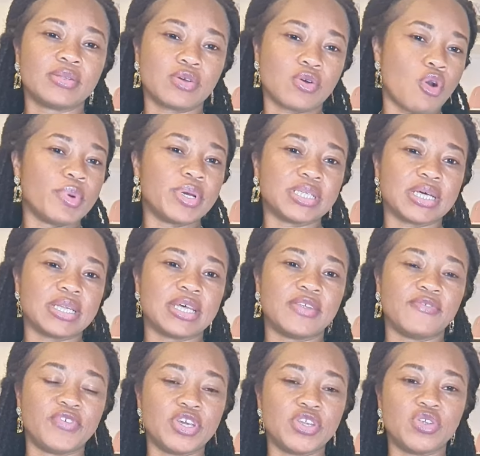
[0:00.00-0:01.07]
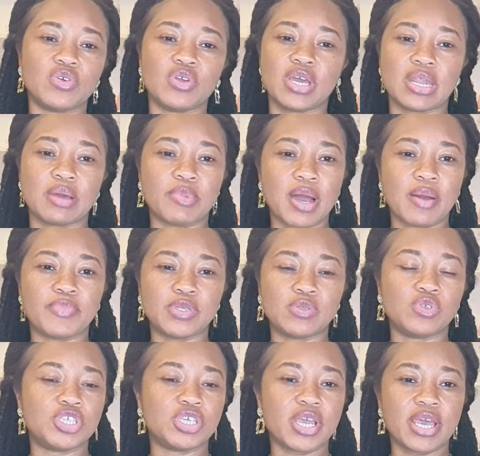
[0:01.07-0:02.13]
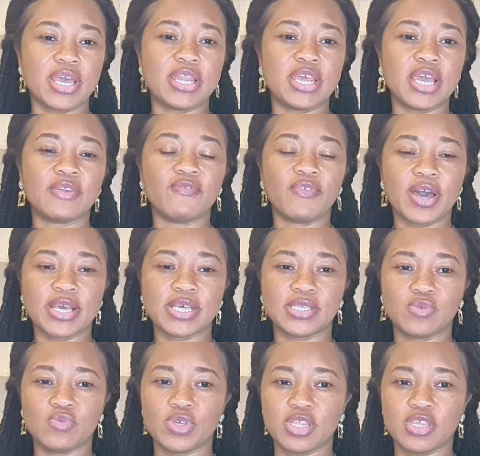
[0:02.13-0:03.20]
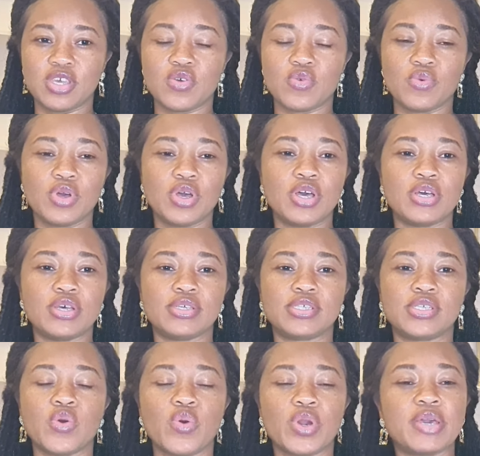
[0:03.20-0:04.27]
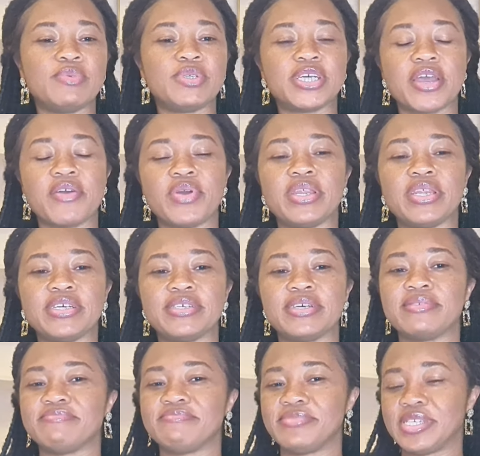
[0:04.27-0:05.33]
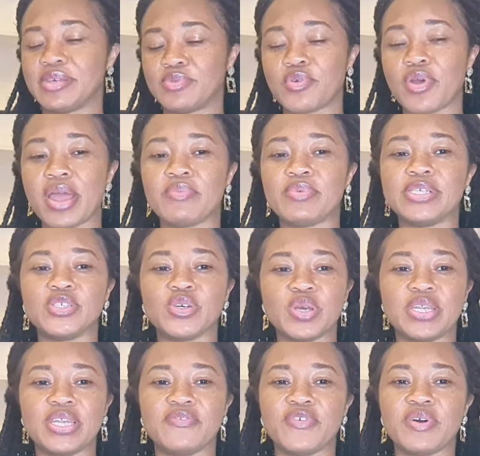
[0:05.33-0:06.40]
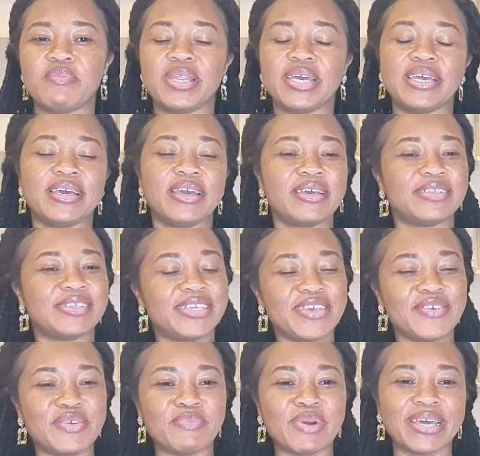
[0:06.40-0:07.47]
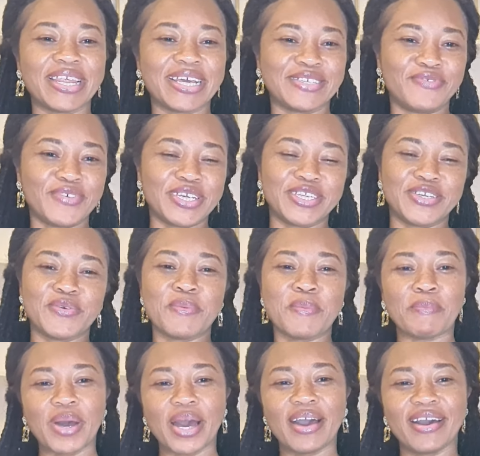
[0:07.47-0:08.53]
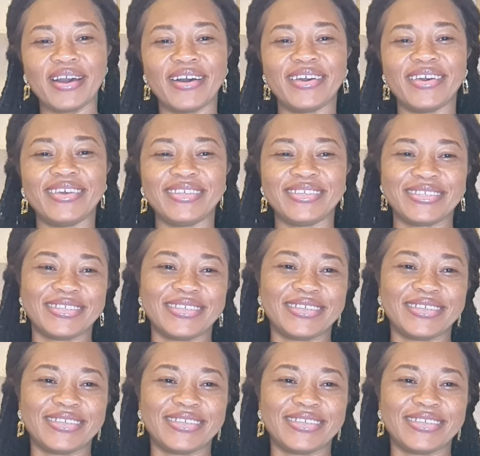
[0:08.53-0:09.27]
comment under the video and I'm happy to share any advice with you. So keep sharing, subscribe and join the family, and see you in my next video. Bye.